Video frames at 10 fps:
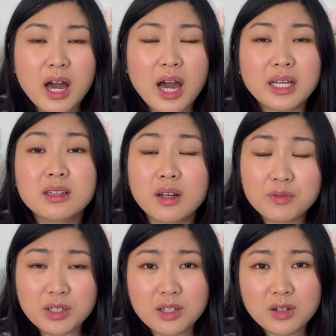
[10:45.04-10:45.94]
I'd love
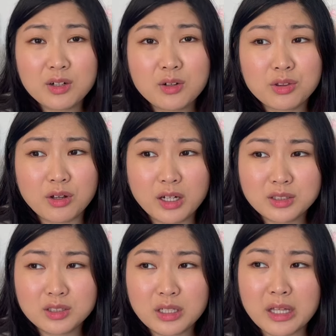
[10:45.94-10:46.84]
to hear your
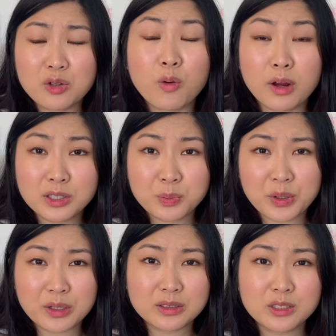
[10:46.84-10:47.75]
thoughts and your
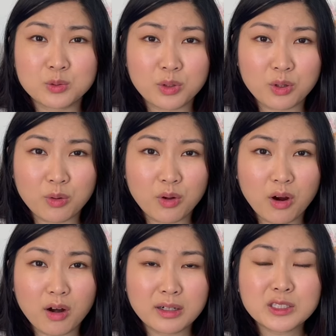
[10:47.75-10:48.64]
experiences with
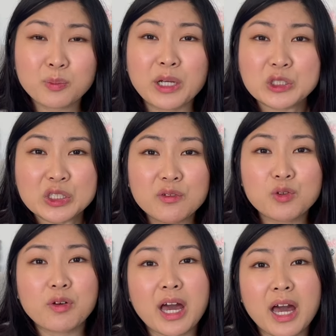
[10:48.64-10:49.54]
Goyard, especially if
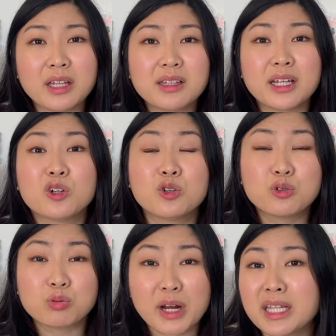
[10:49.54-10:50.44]
you've had like
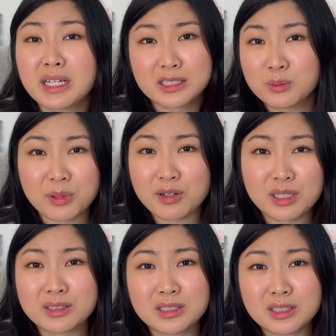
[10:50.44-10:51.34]
great
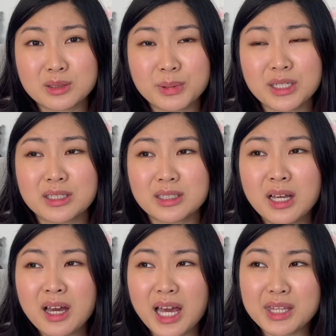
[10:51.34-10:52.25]
experiences, because
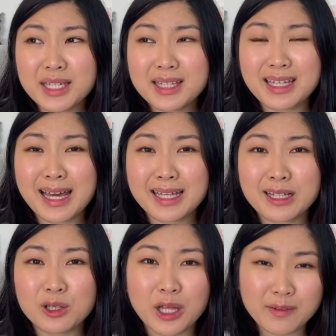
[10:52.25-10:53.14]
I think that
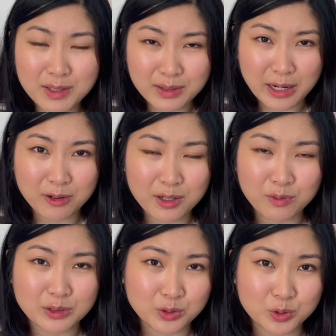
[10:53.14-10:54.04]
a lot of the narrative
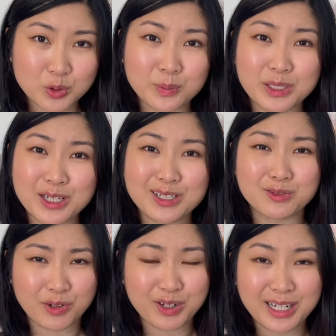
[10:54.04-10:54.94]
on social media is
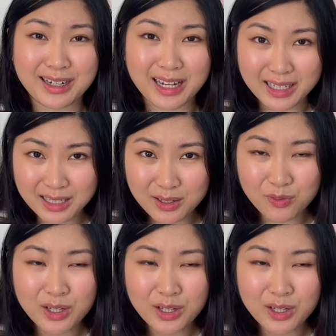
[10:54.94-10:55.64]
very negative,